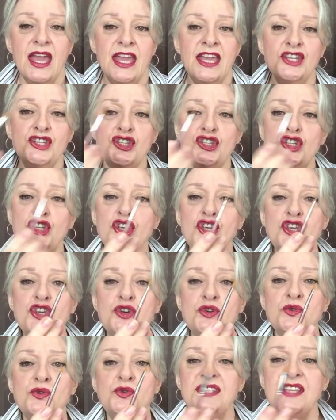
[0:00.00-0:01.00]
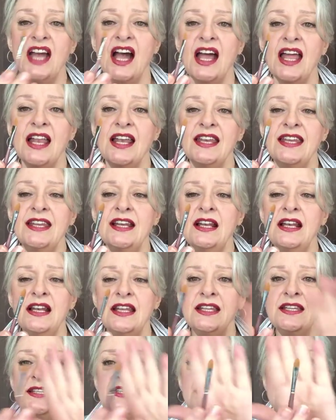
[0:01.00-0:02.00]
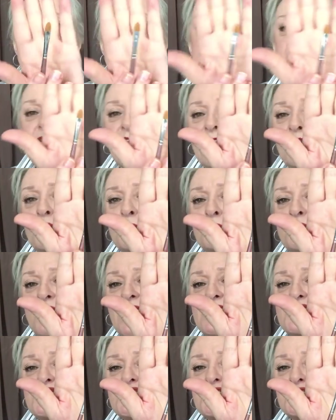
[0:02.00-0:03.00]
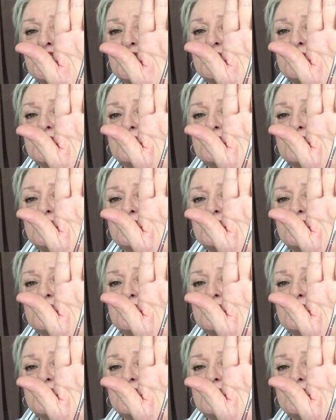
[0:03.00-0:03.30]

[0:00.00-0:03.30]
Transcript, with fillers: is to use a little detail brush,